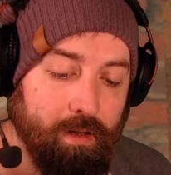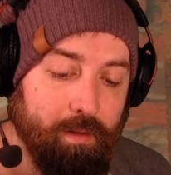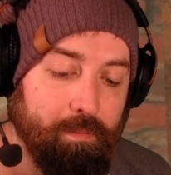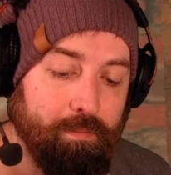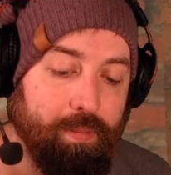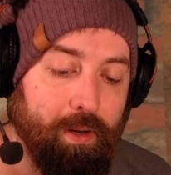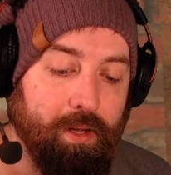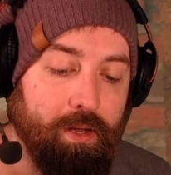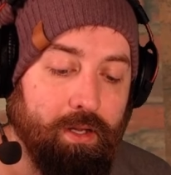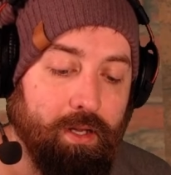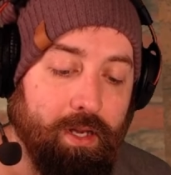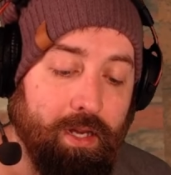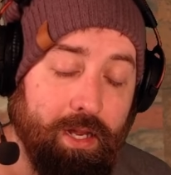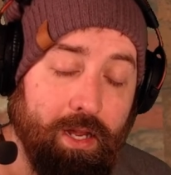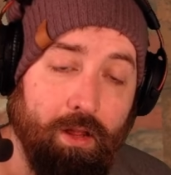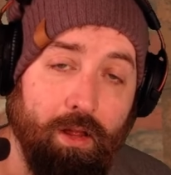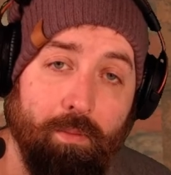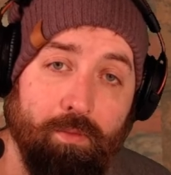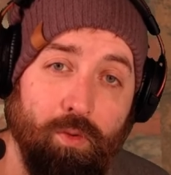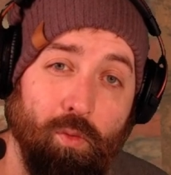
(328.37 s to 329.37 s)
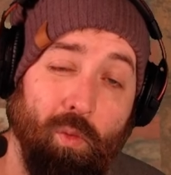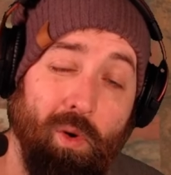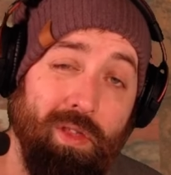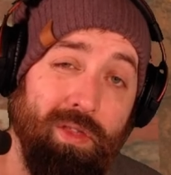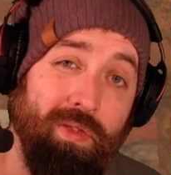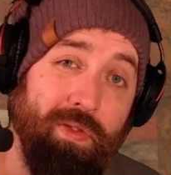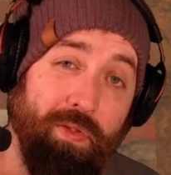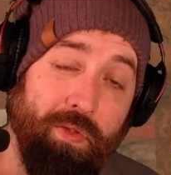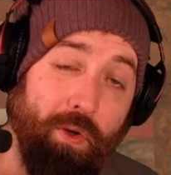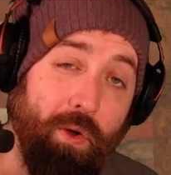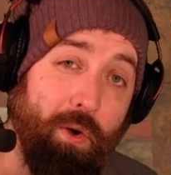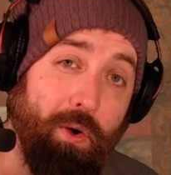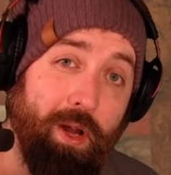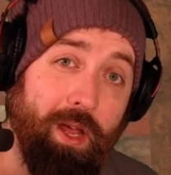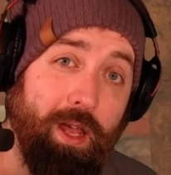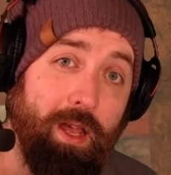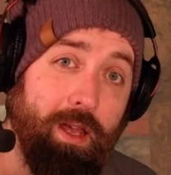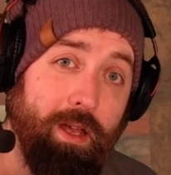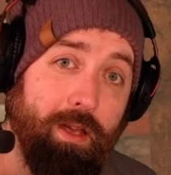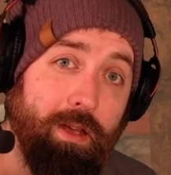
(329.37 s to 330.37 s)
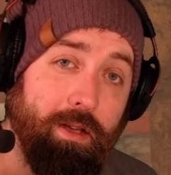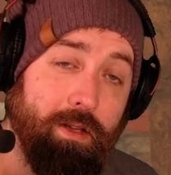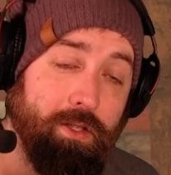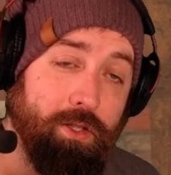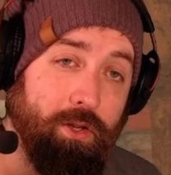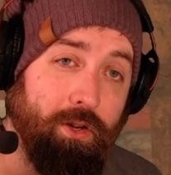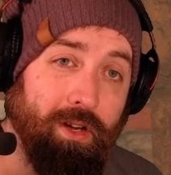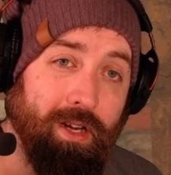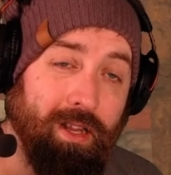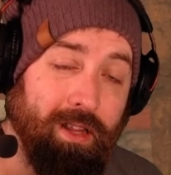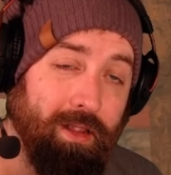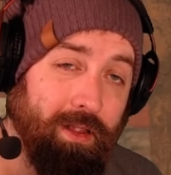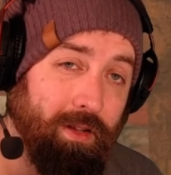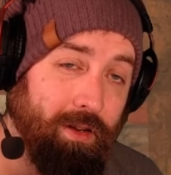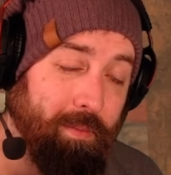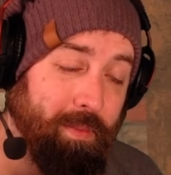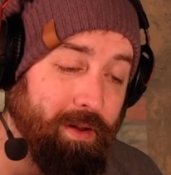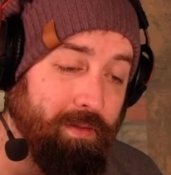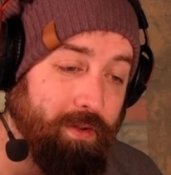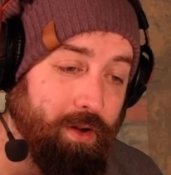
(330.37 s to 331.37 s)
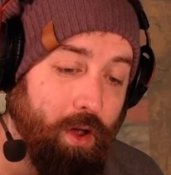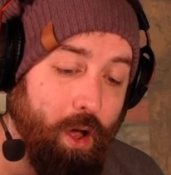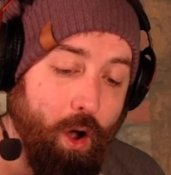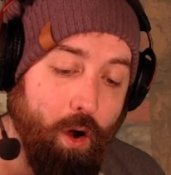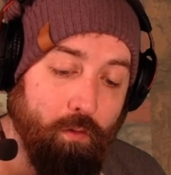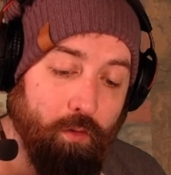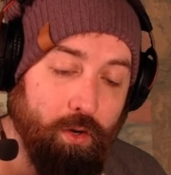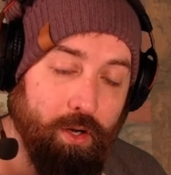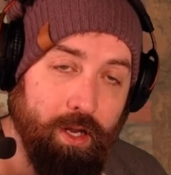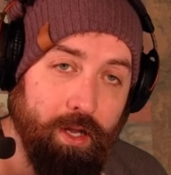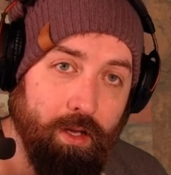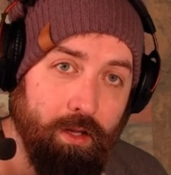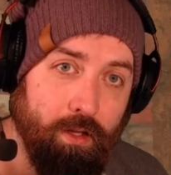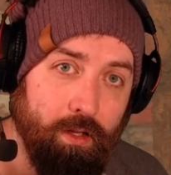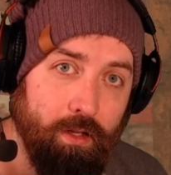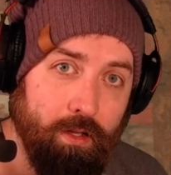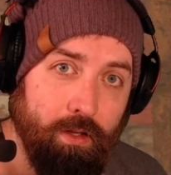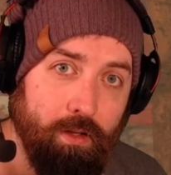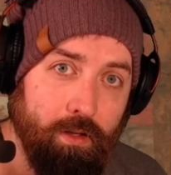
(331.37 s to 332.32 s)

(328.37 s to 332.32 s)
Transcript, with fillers: but you can heal up to 130, so you get a little bit of an overheal.